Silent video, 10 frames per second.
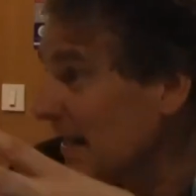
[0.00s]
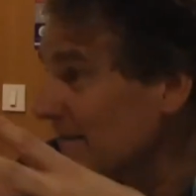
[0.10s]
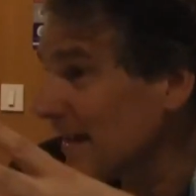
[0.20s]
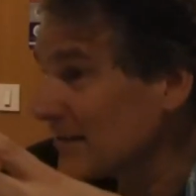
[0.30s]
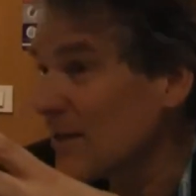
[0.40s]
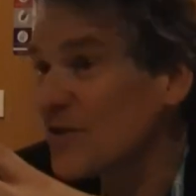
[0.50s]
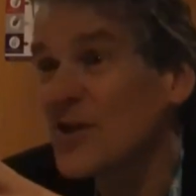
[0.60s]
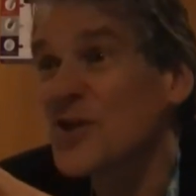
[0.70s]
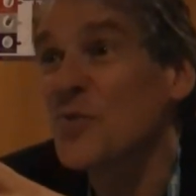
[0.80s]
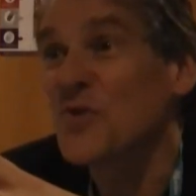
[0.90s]
In fact, I
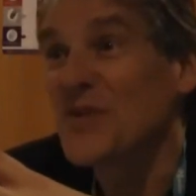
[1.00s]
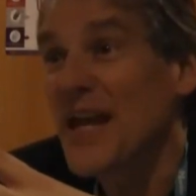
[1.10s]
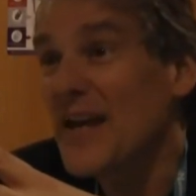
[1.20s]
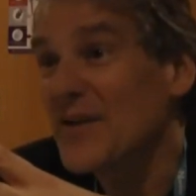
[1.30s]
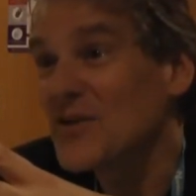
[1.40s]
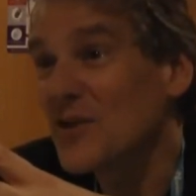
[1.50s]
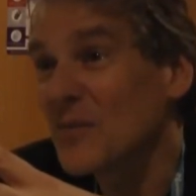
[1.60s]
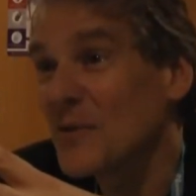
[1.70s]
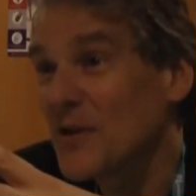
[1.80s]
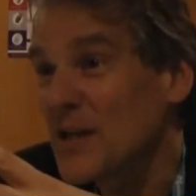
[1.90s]
thought she was dead until
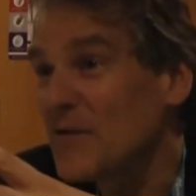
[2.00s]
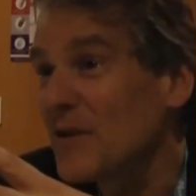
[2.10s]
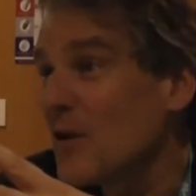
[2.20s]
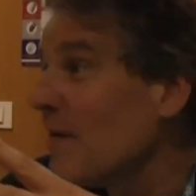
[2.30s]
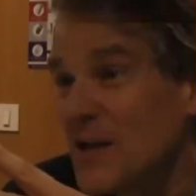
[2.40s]
about a year ago.